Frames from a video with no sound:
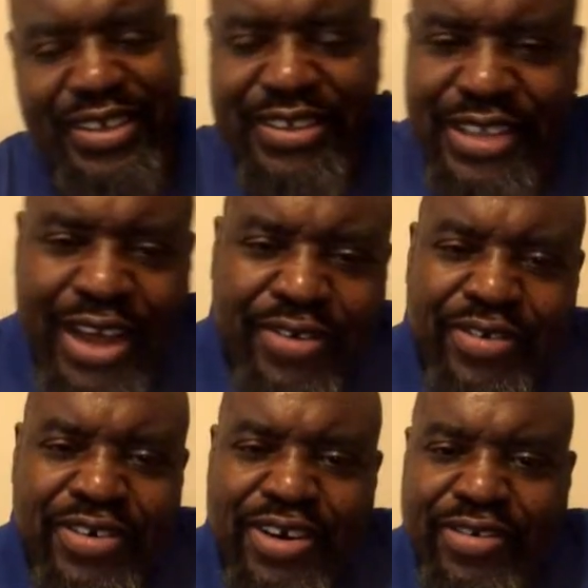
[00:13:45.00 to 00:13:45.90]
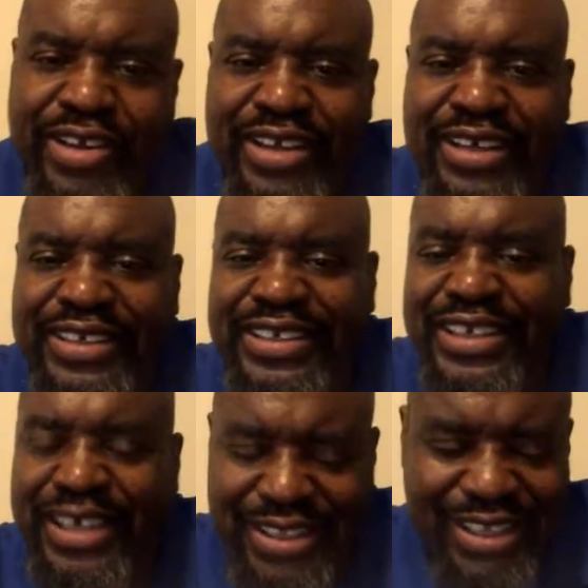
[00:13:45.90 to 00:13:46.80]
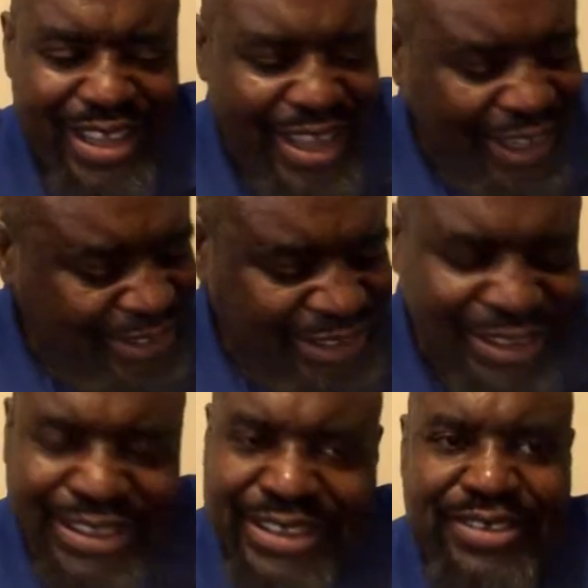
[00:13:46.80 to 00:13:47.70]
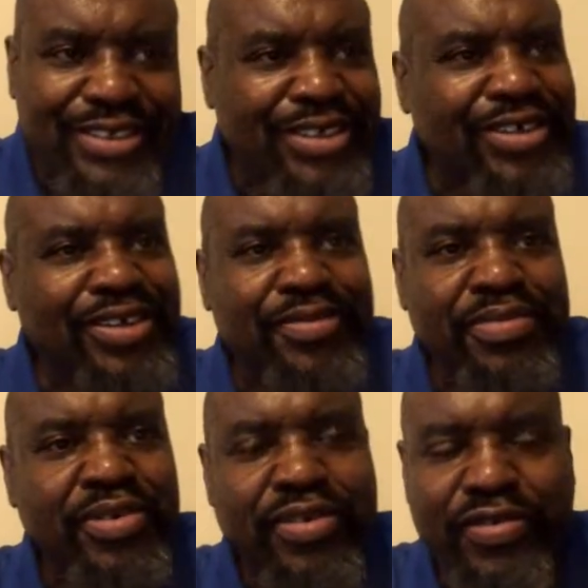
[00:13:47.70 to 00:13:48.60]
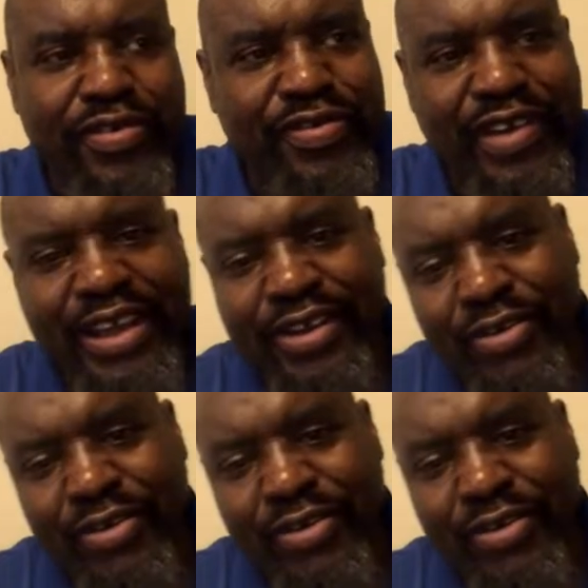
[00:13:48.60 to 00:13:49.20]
Donald Curry, another excellent, beautiful fighter